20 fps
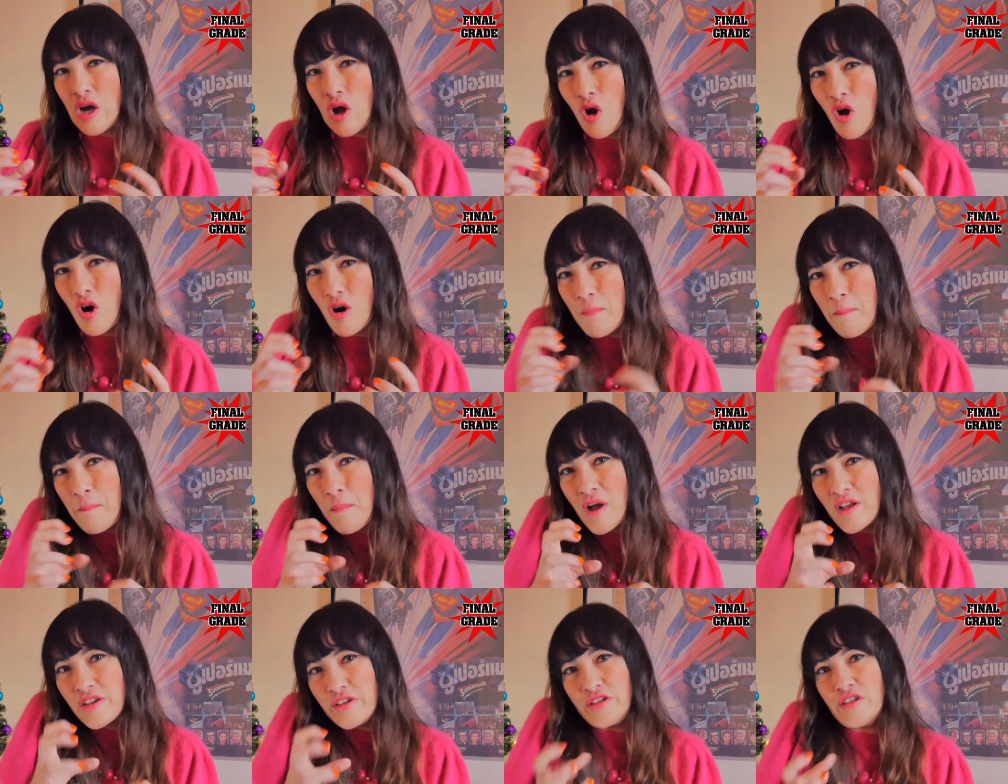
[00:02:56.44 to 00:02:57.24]
or
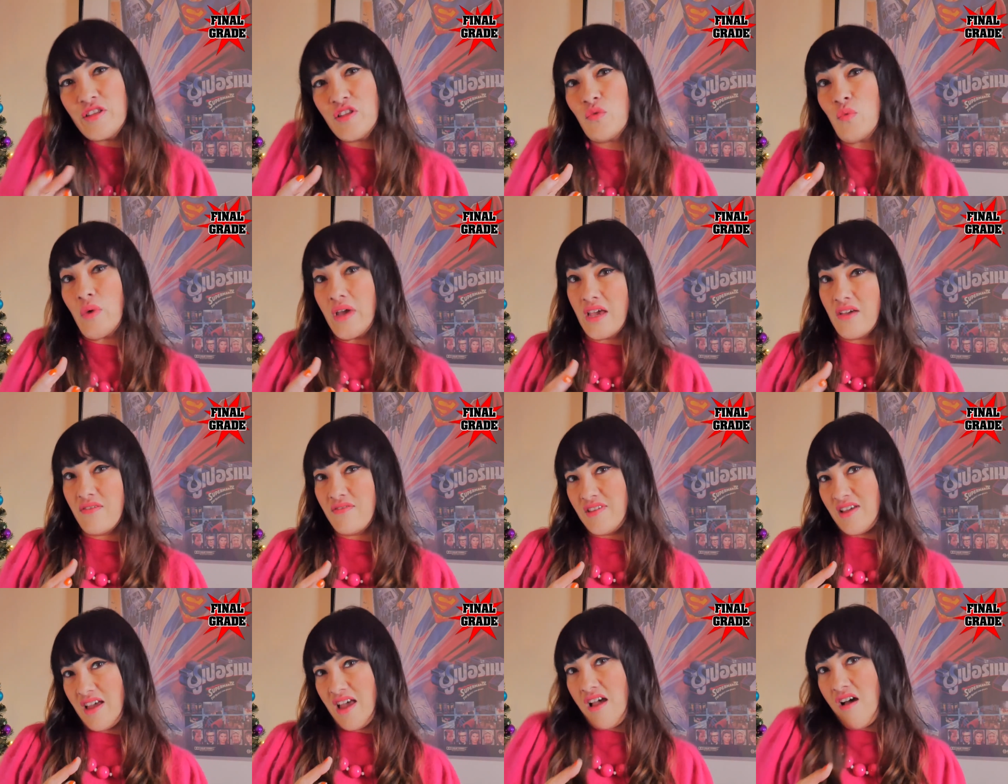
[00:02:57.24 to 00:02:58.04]
much in the way of
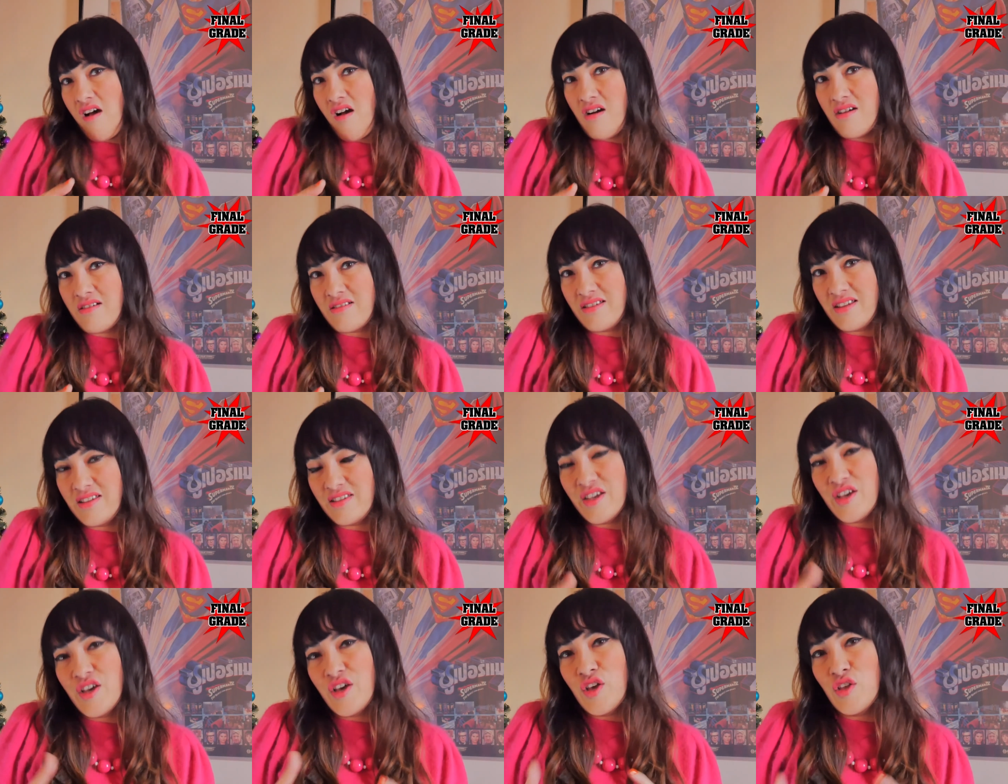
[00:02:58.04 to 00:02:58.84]
die hardness
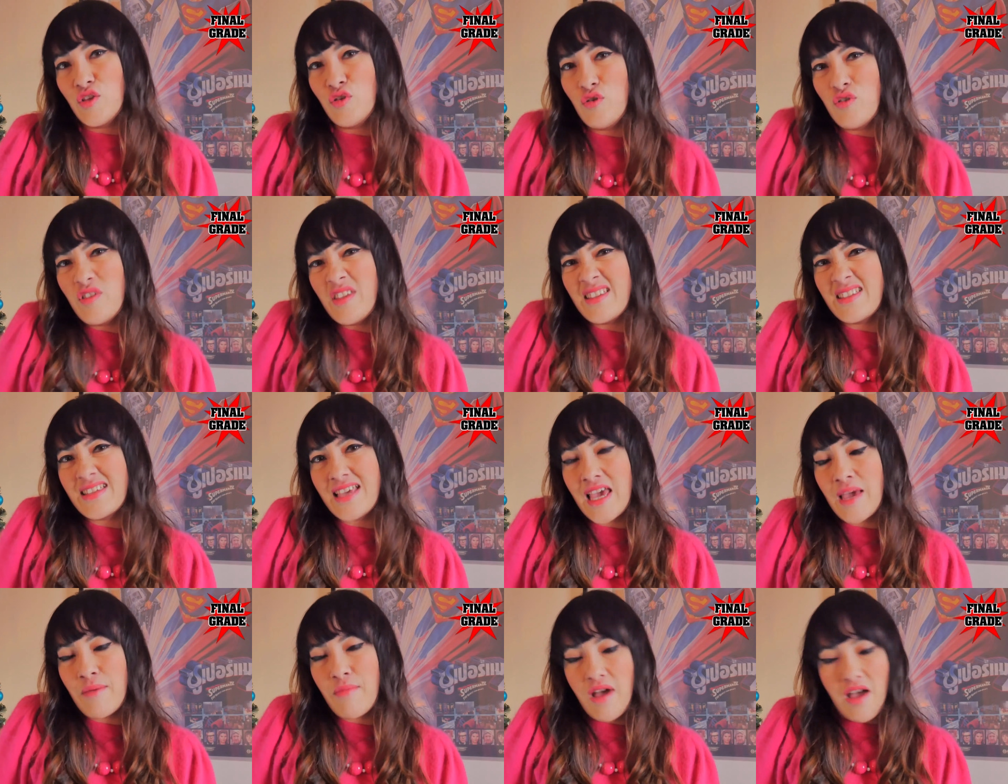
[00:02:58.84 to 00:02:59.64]
to this
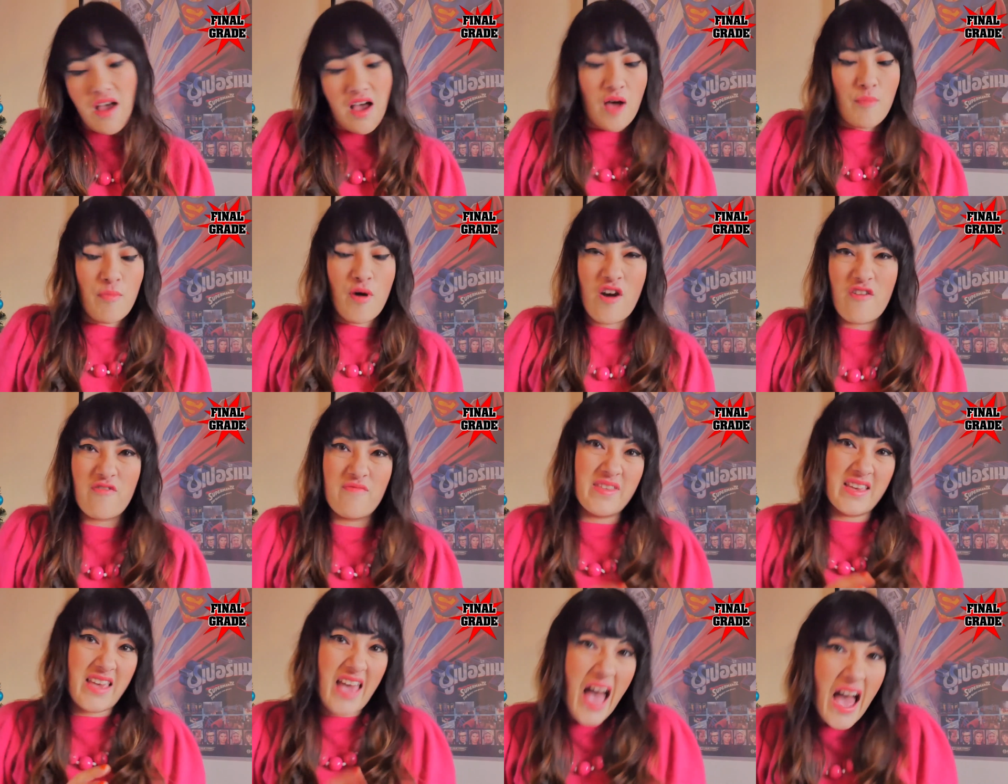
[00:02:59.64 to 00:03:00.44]
game, apart from
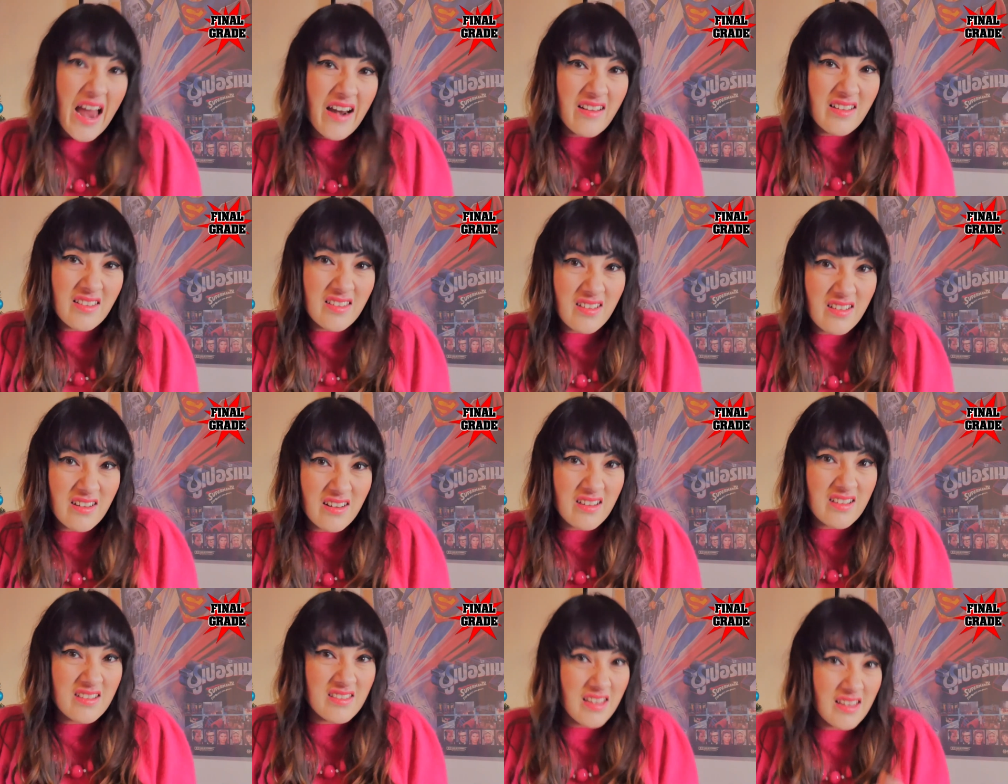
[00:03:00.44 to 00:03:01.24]
the
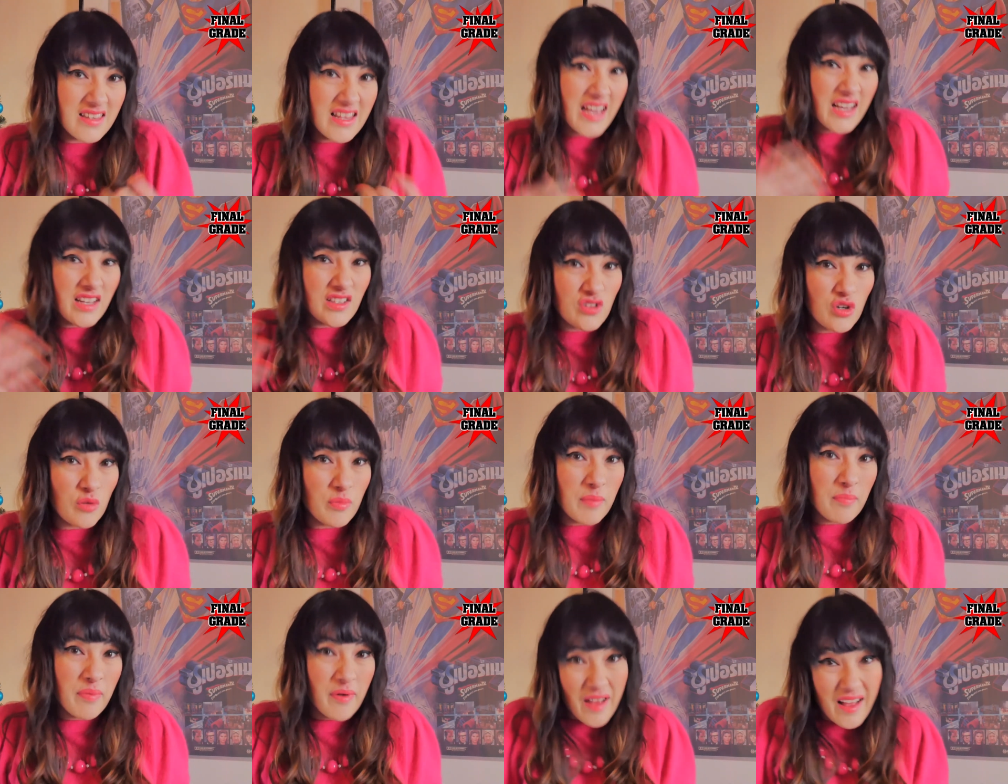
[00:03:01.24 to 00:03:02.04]
characters and
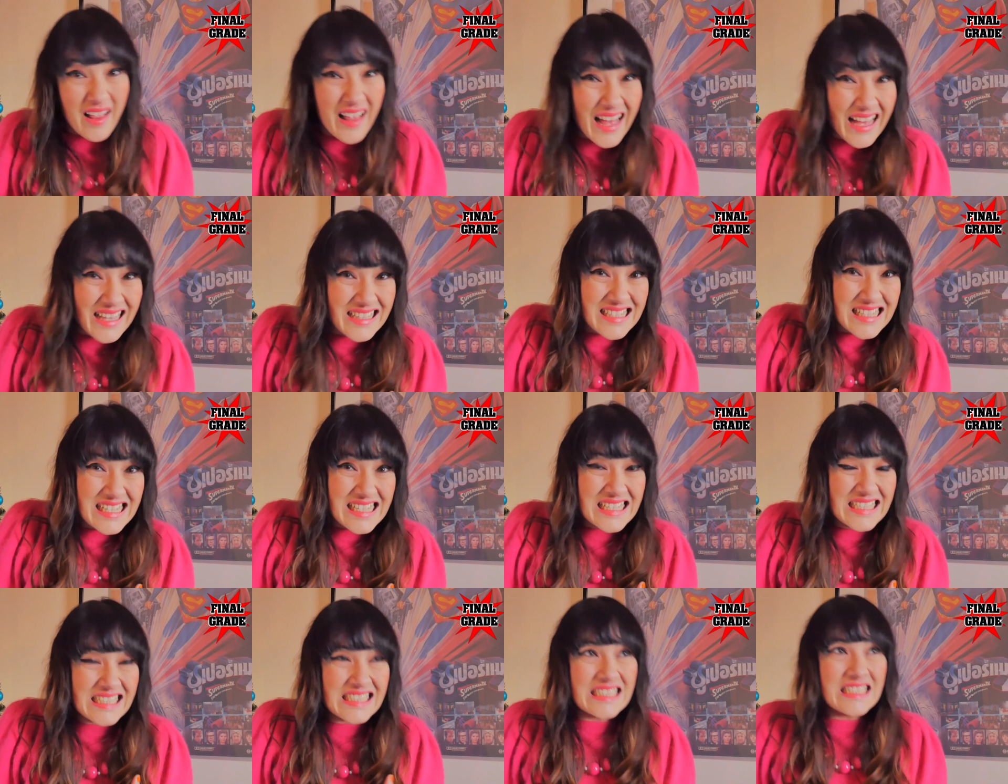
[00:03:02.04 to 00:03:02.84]
Nakatomi
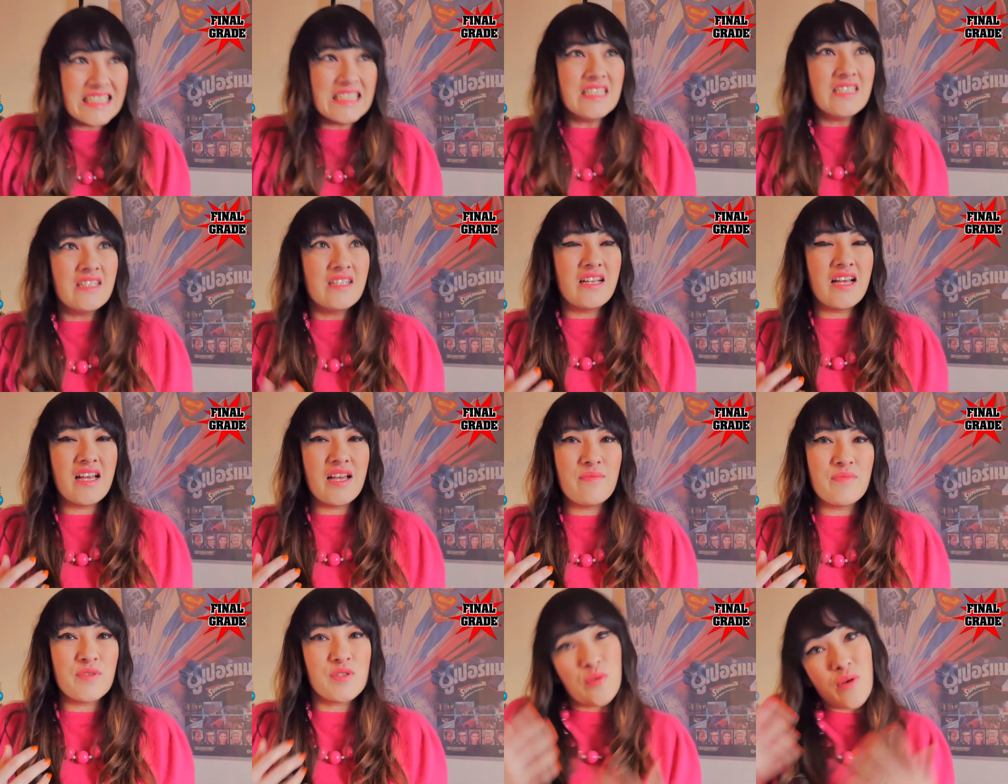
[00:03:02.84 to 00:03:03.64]
Plaza.
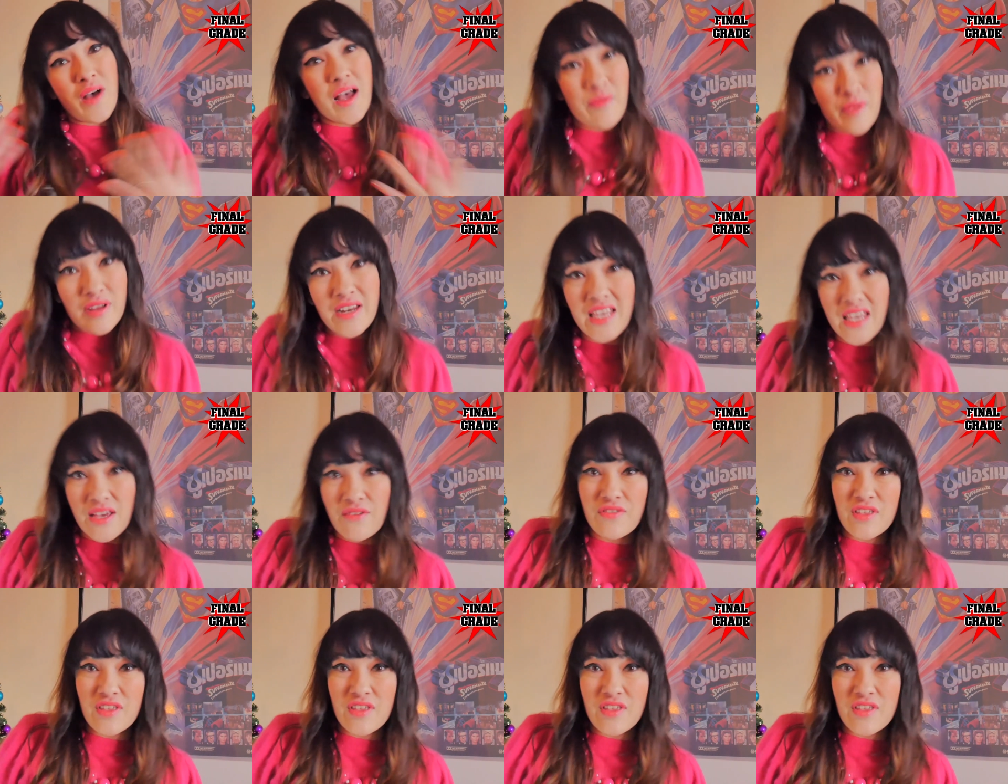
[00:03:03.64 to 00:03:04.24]
Um, so I'm going to give